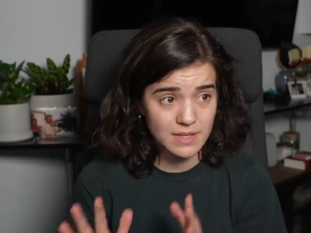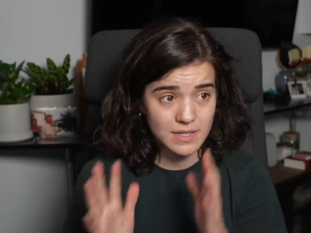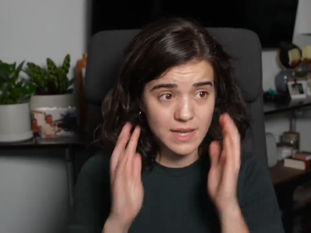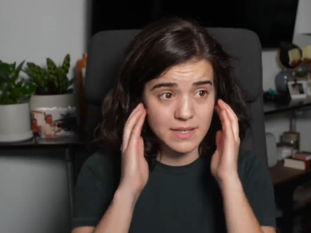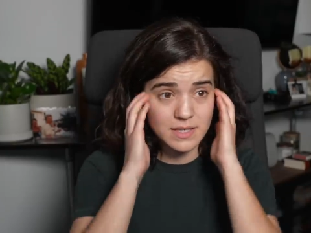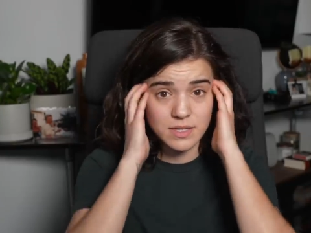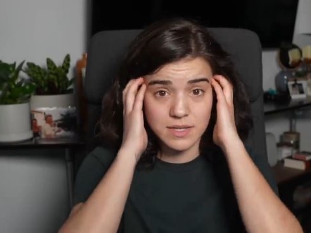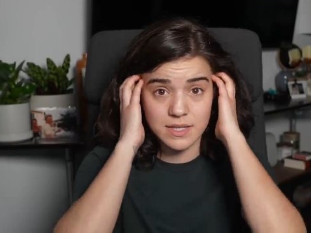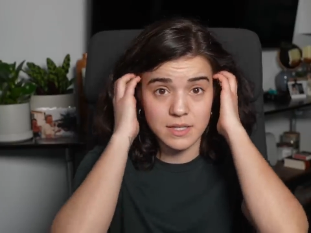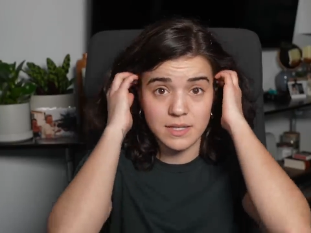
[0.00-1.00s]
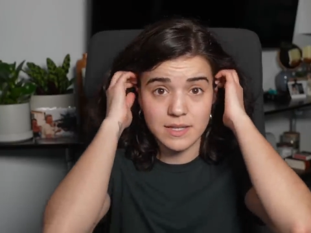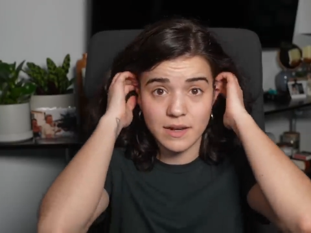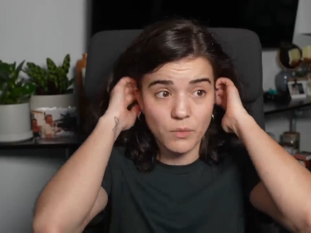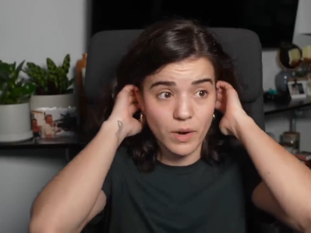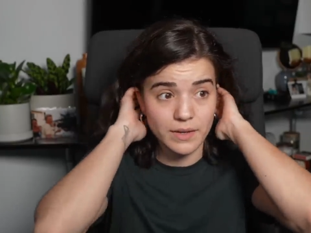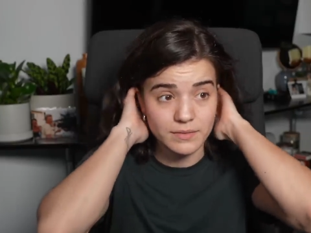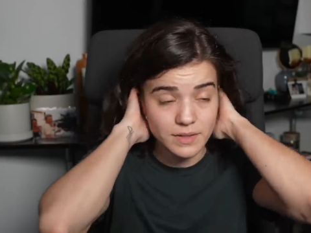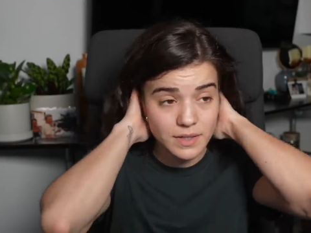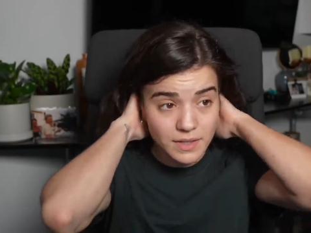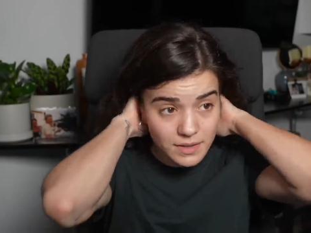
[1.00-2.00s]
as to this season and what
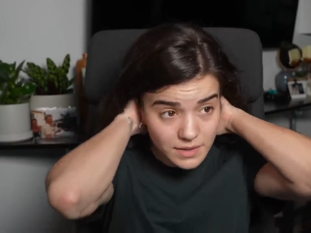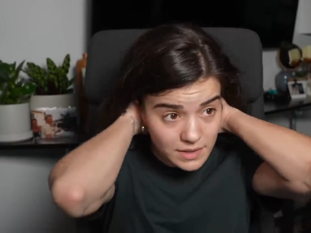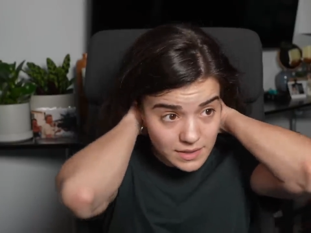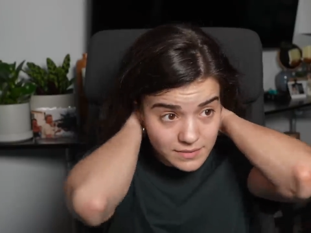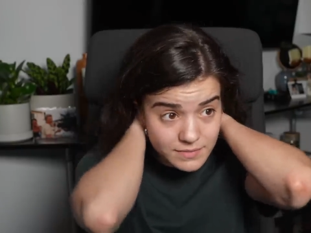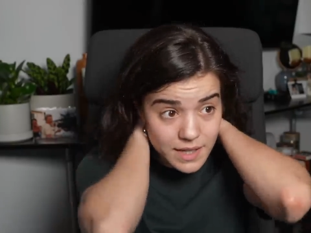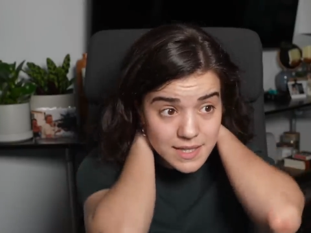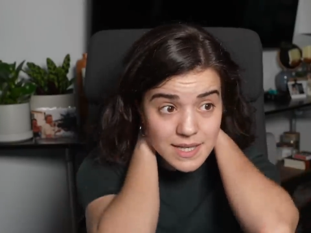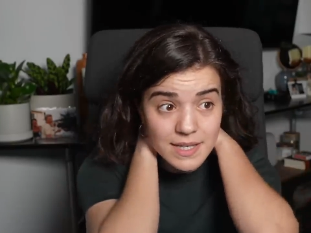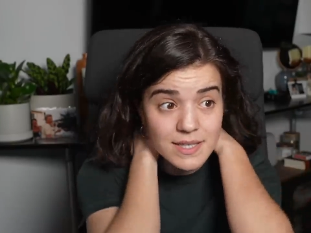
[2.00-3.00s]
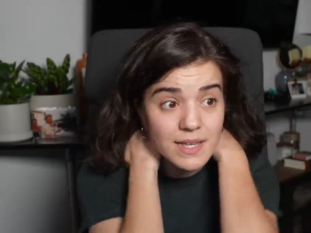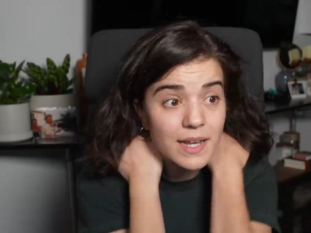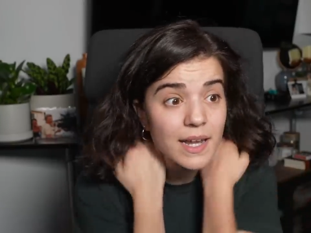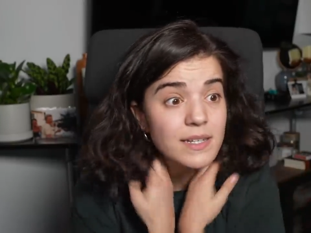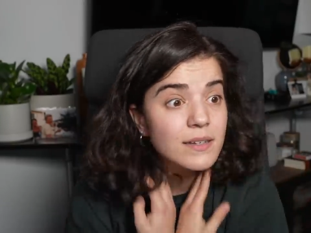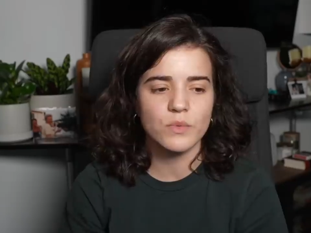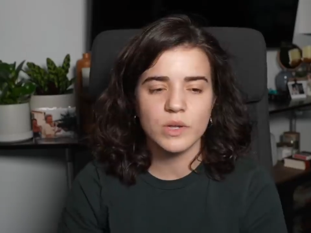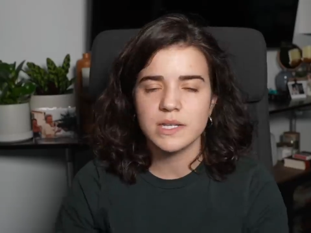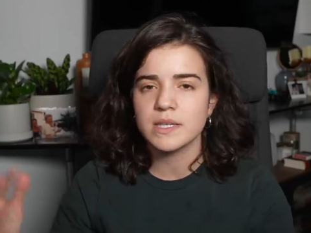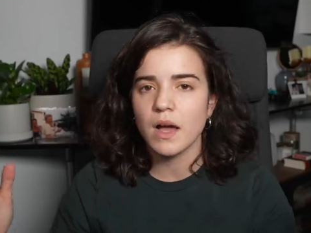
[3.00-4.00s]
exists in it. We
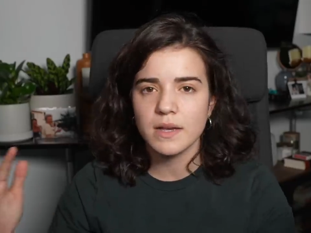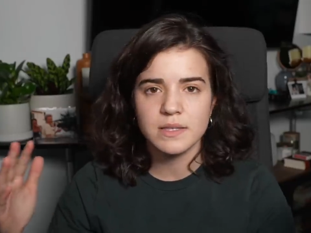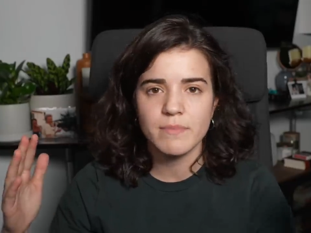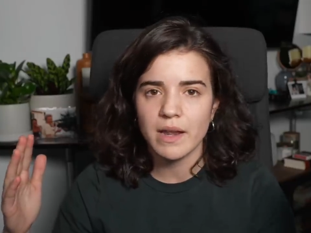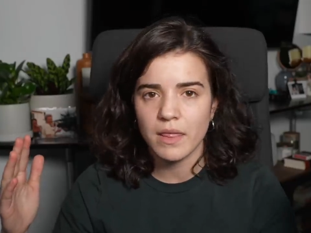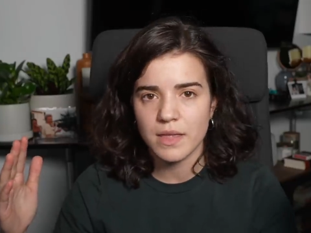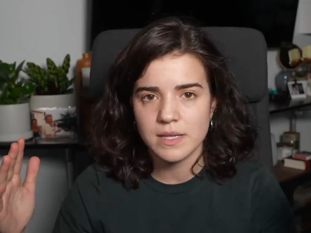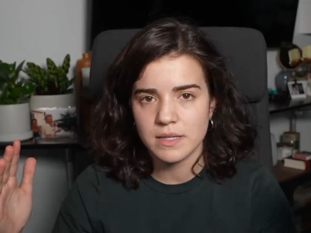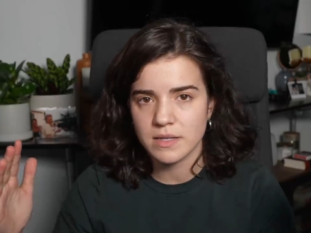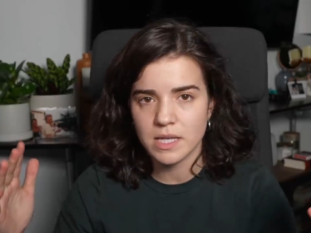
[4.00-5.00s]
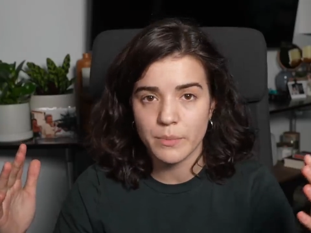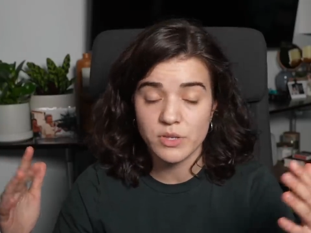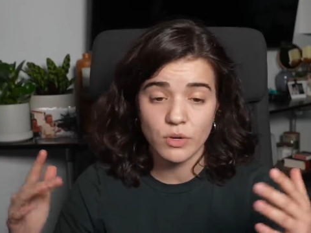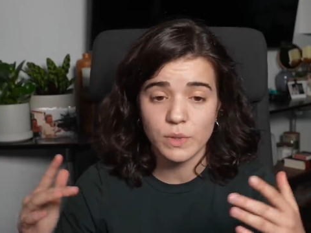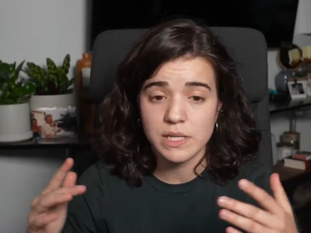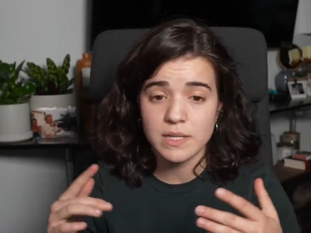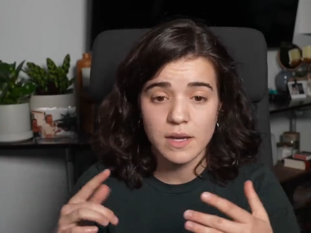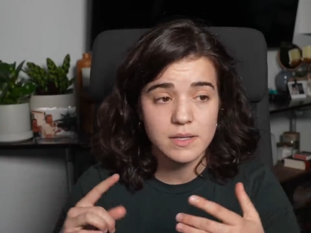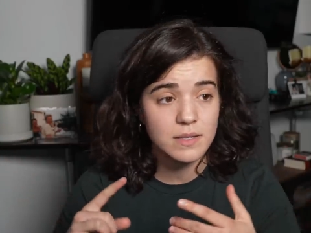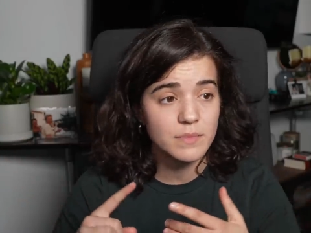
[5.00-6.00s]
discuss many things in this episode. We
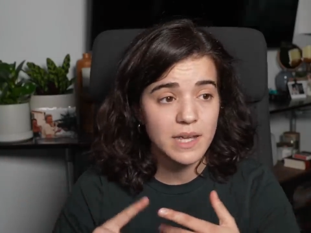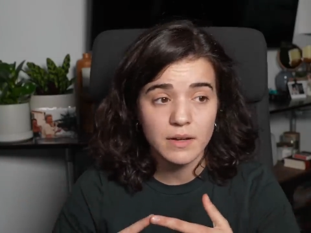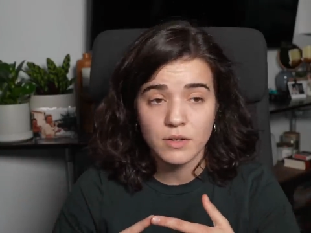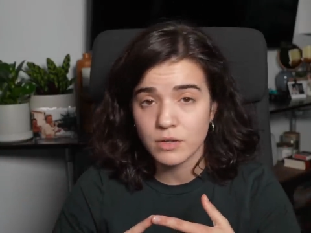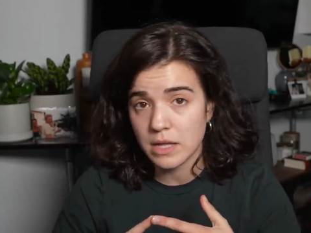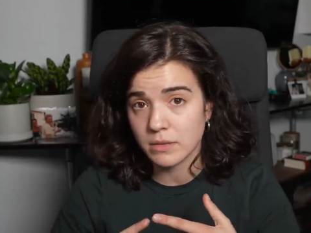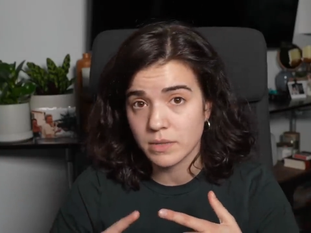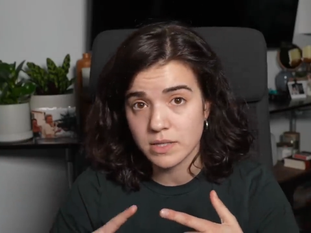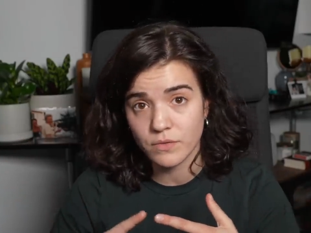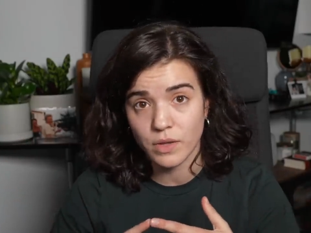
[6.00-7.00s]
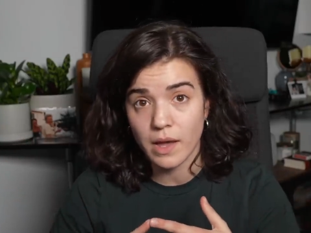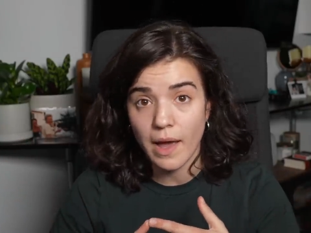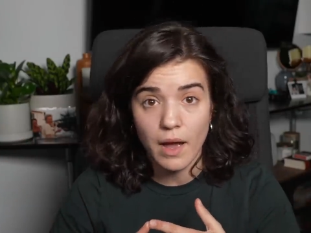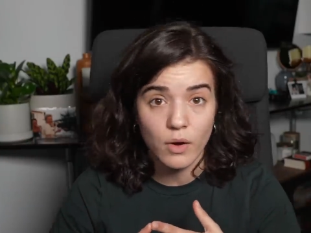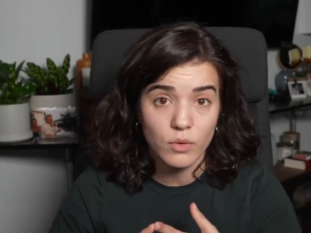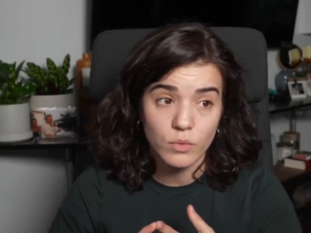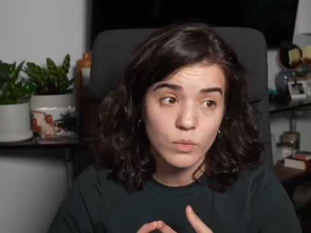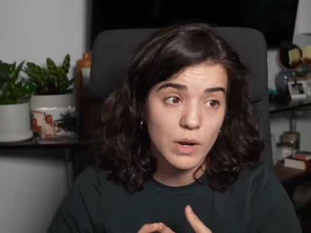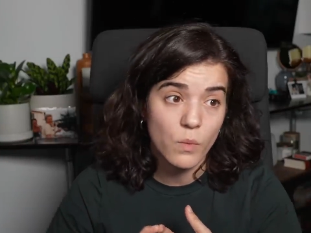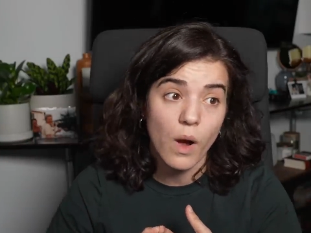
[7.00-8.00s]
discuss some technical elements of, like, how
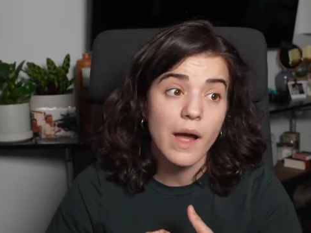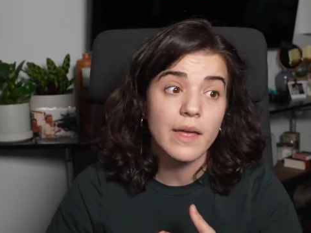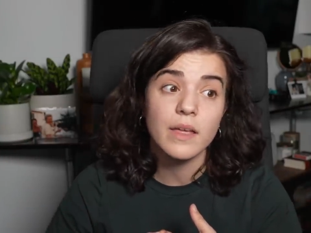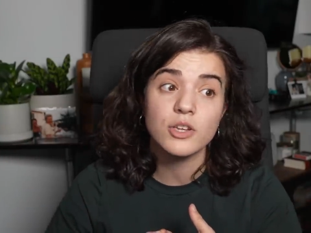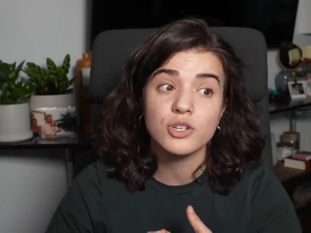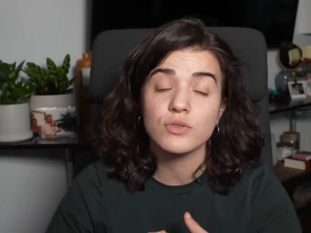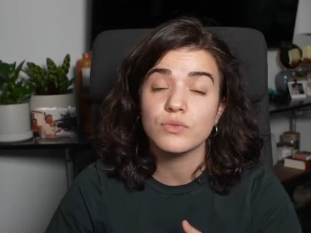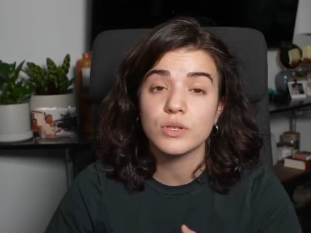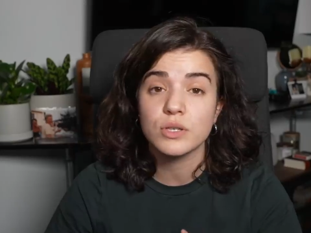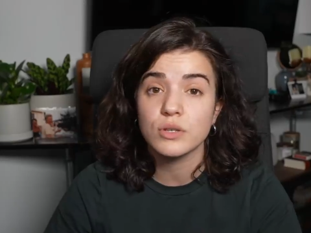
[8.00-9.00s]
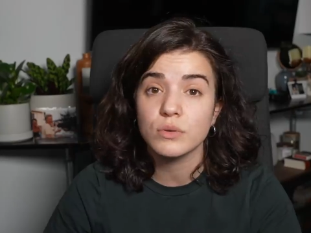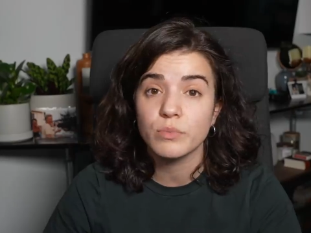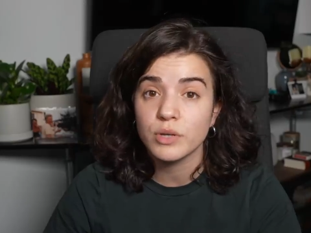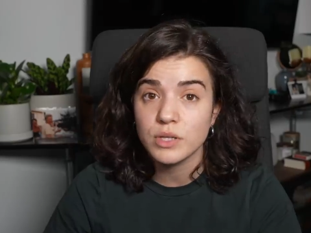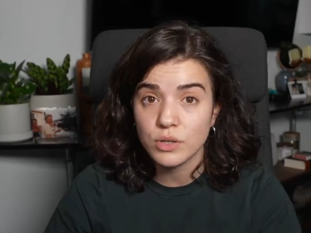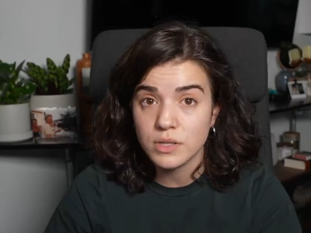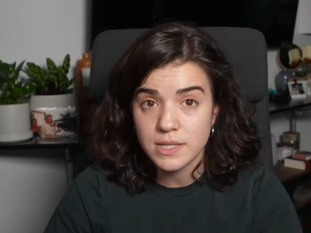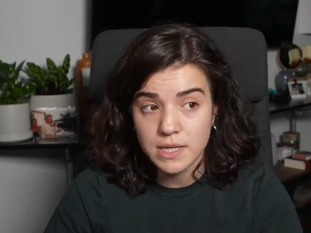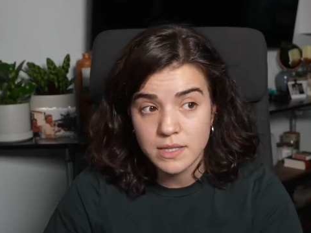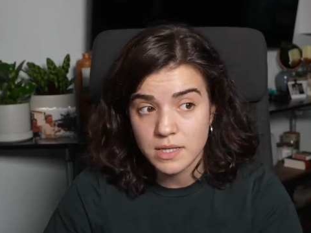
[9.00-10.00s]
and why they choose to put certain
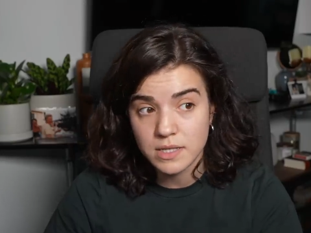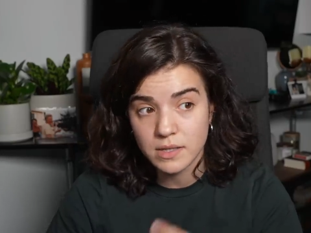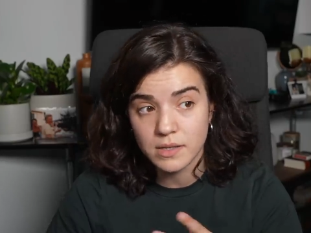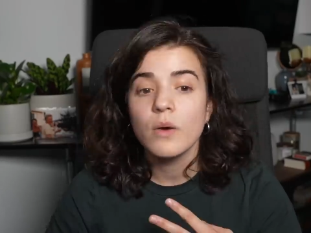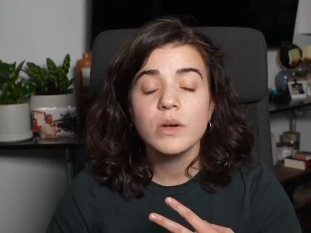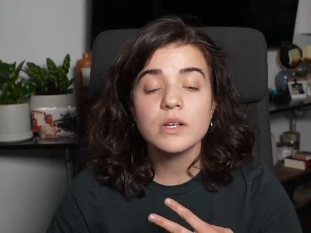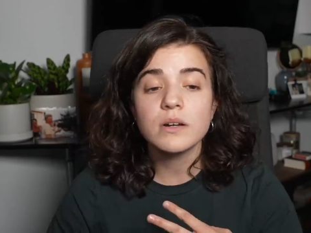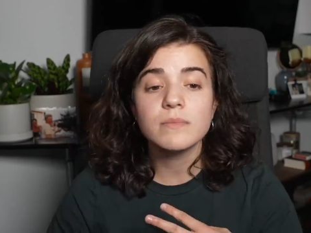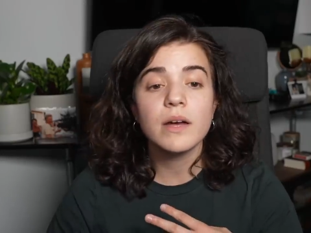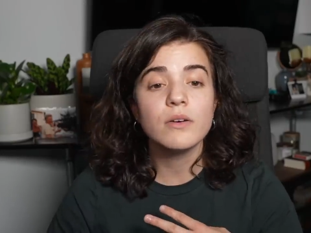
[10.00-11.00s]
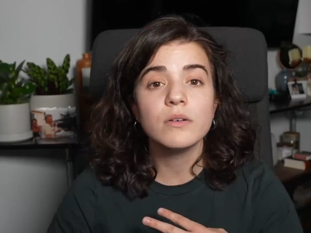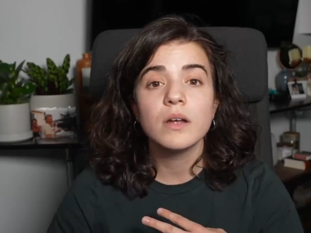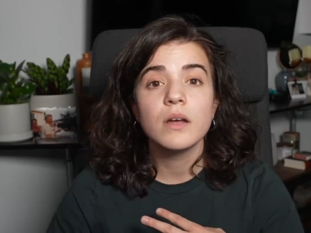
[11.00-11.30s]
scenes into this. We talked about